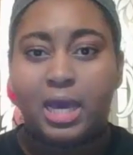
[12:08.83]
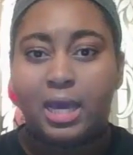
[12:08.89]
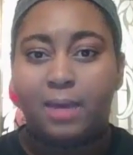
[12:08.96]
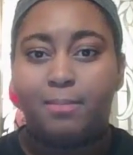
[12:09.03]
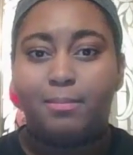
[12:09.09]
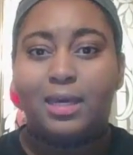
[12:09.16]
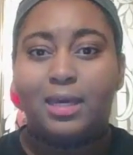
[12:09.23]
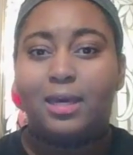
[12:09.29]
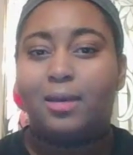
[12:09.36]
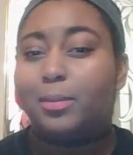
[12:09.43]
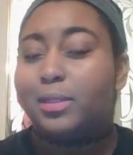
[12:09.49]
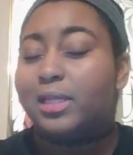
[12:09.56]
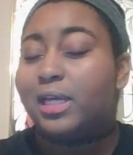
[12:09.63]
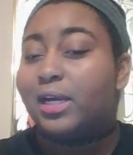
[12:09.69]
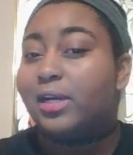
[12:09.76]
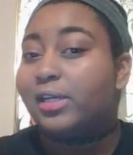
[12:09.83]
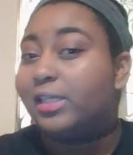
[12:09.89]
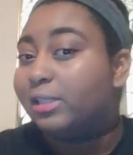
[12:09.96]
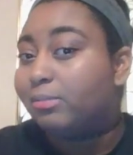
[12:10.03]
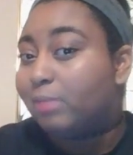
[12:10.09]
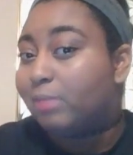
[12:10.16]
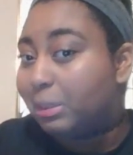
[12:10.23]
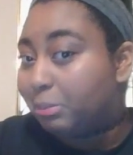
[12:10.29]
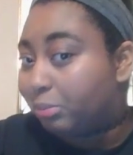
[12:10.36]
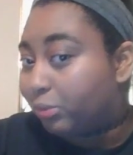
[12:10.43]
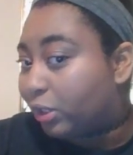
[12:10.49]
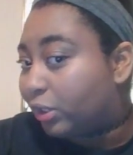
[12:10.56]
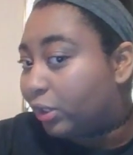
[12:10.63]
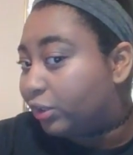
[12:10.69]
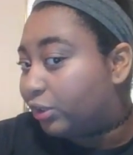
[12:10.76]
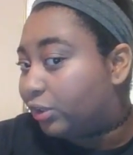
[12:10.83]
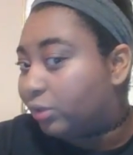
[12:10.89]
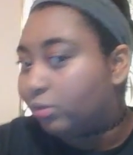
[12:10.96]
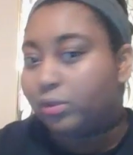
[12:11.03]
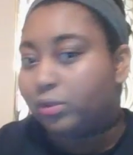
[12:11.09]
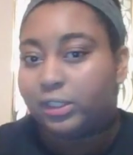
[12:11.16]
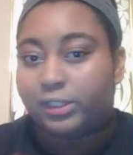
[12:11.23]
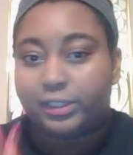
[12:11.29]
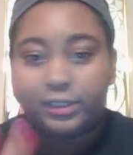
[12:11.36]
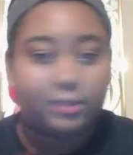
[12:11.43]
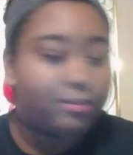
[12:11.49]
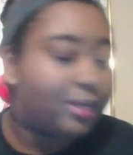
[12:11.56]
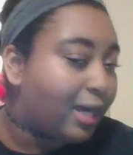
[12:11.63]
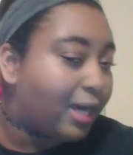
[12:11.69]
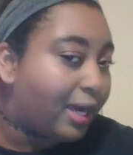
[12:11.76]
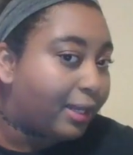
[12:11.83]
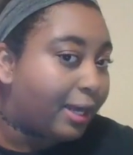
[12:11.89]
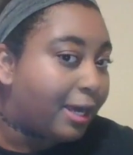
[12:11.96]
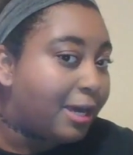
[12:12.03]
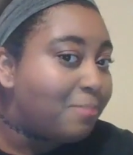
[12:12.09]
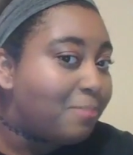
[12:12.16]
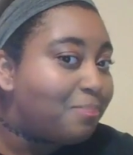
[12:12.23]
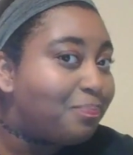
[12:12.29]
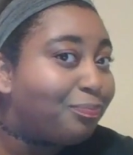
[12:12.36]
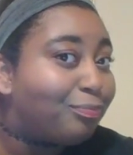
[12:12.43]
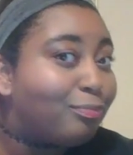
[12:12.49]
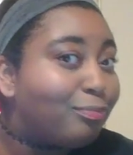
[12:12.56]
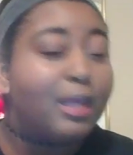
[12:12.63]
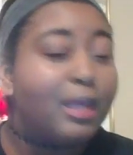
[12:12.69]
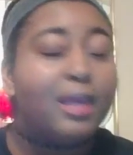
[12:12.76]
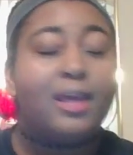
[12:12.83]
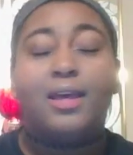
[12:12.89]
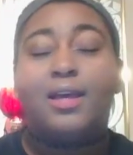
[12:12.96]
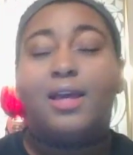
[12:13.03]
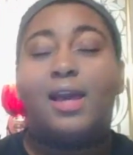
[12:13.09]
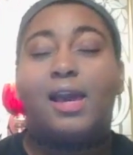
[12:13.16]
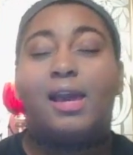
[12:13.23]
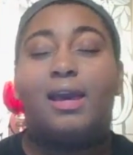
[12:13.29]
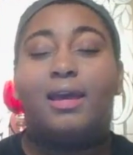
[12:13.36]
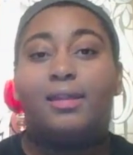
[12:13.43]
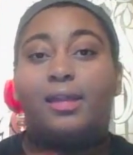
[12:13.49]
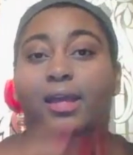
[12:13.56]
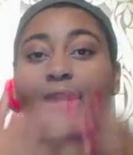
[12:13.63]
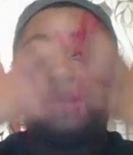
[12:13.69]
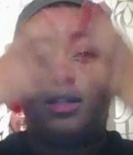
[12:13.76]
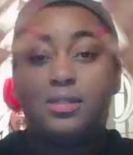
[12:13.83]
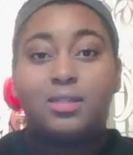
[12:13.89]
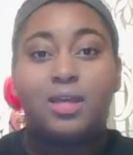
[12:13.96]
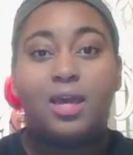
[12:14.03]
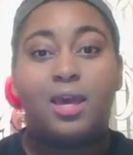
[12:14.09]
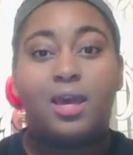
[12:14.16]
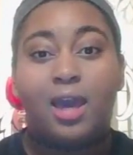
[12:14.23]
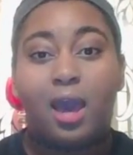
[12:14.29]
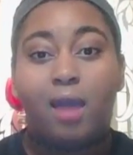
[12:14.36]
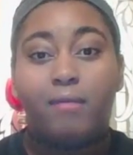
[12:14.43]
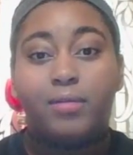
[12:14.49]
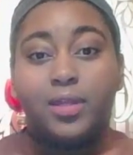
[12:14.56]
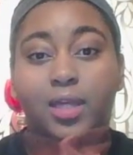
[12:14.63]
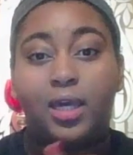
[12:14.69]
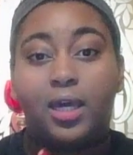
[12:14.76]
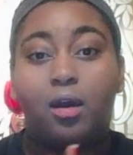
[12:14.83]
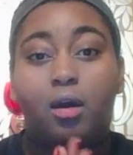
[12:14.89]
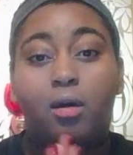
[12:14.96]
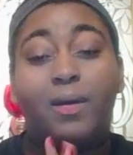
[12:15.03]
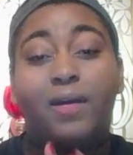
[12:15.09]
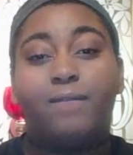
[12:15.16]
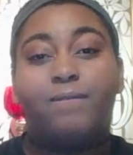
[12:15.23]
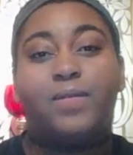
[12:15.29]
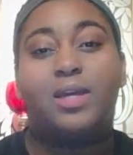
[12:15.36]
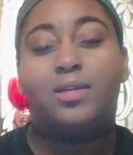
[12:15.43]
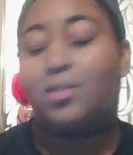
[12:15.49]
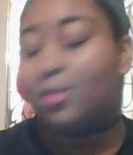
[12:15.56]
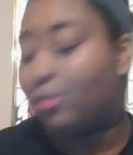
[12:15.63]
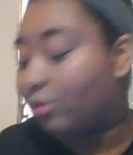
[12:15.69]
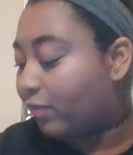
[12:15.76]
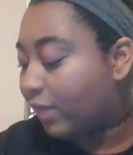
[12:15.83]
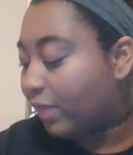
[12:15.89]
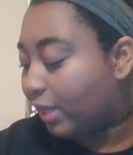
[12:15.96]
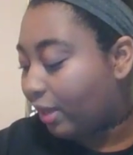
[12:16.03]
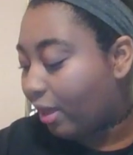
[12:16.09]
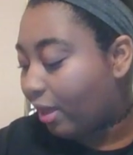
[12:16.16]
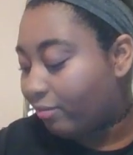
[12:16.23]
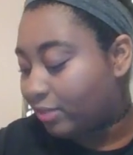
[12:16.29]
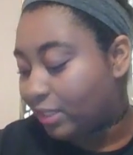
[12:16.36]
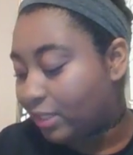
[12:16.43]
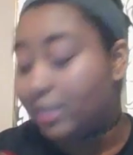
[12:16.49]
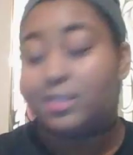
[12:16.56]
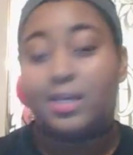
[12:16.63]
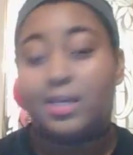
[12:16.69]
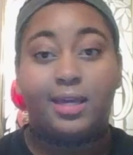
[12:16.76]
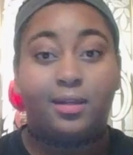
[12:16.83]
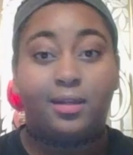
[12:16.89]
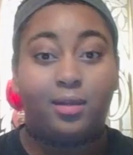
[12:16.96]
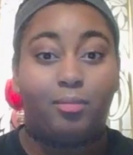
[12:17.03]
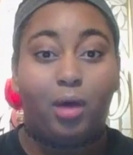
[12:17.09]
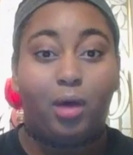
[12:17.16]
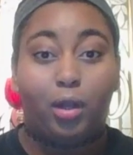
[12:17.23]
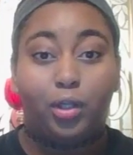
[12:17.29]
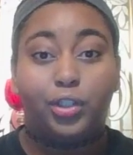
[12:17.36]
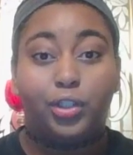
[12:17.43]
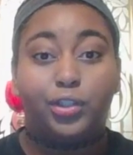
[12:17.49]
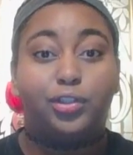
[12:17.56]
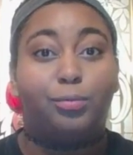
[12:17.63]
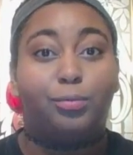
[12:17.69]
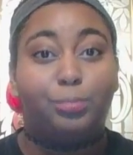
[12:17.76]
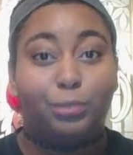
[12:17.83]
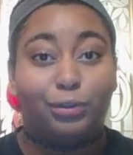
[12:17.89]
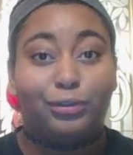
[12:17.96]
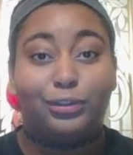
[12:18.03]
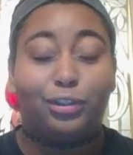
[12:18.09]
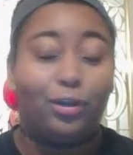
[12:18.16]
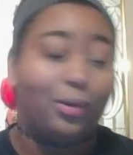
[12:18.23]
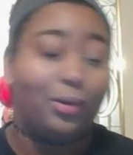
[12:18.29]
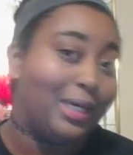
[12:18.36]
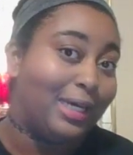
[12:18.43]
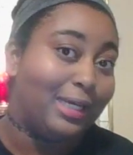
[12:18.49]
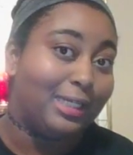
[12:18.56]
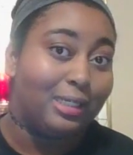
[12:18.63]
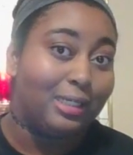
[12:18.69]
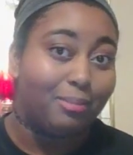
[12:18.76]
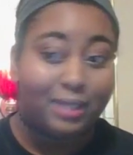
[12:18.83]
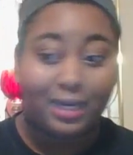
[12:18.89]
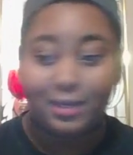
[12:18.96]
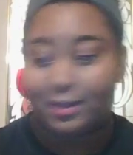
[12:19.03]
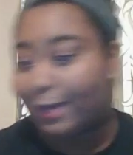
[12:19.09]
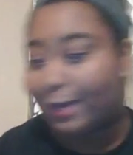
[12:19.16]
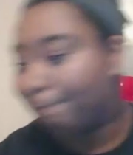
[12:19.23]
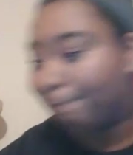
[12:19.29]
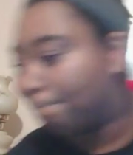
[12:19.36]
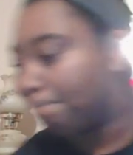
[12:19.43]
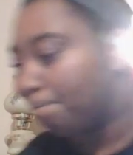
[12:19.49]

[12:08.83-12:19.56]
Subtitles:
And bam, there is my bronze, well, there is my highlight. And that's everything on my face. The only thing left is a lip color, so I'm going to go ahead and apply that.